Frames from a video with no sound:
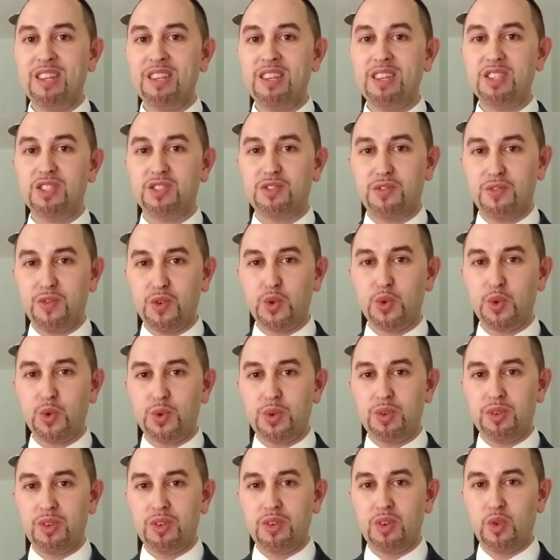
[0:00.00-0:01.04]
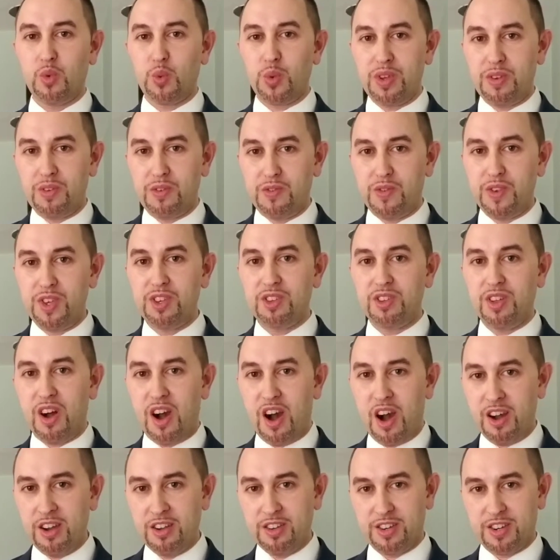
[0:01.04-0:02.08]
needs food, we feel
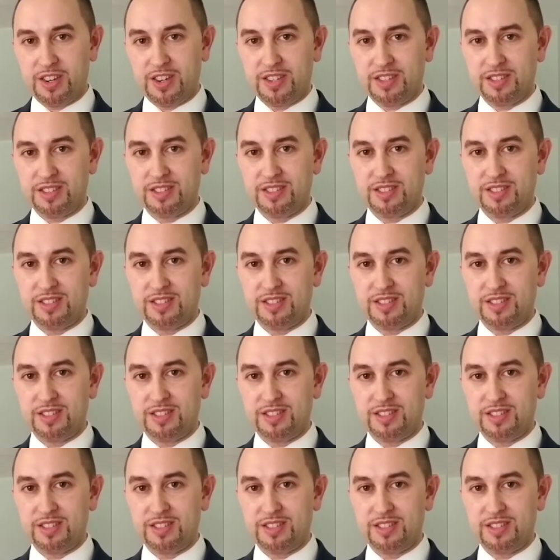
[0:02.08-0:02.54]
hunger.